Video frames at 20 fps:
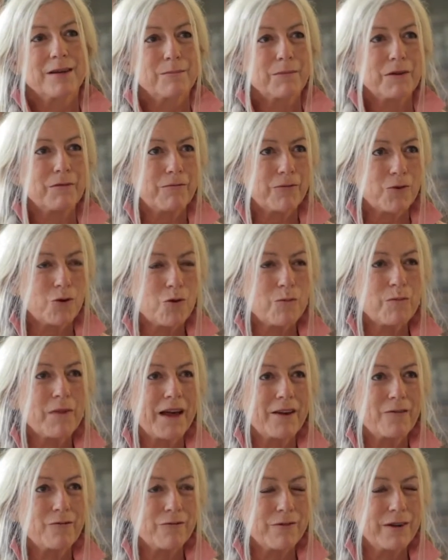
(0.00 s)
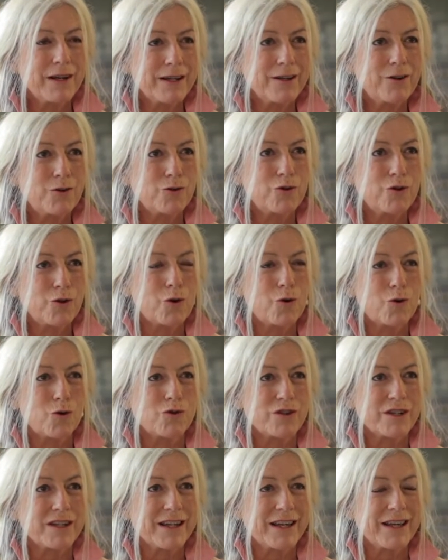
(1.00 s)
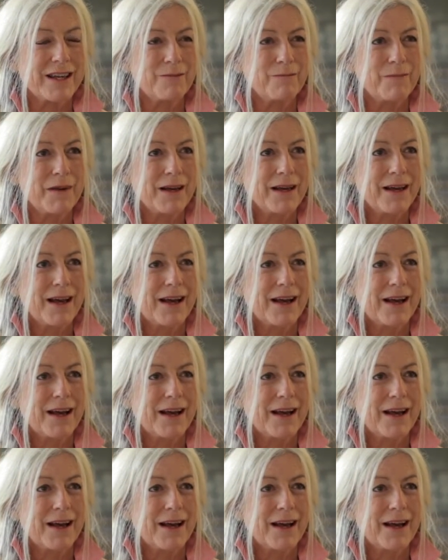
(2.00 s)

But form that really good core team,